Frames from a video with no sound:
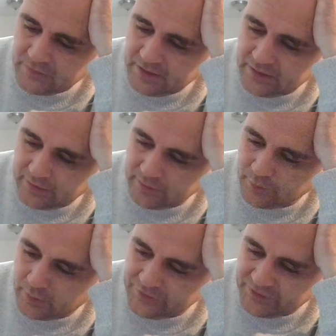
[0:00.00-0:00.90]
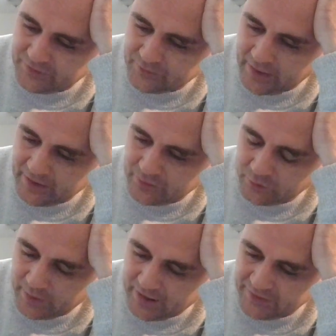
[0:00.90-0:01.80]
until it was
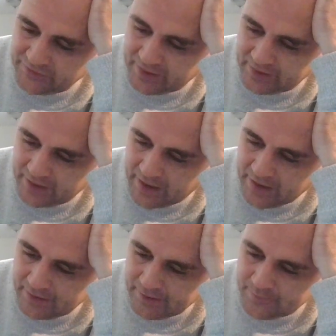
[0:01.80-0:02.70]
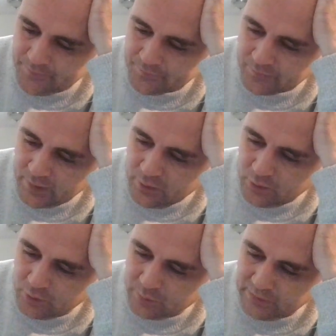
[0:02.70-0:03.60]
dismantled by Santa Anna,
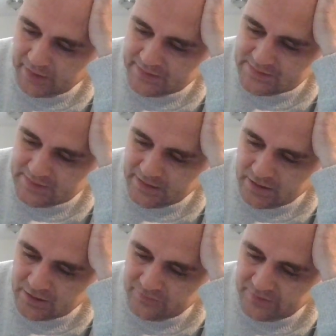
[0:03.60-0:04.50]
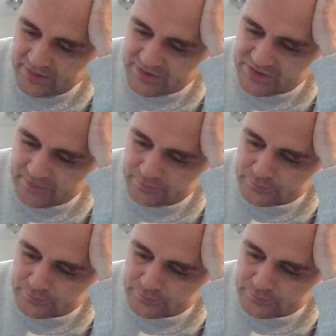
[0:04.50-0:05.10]
who placed the unfinished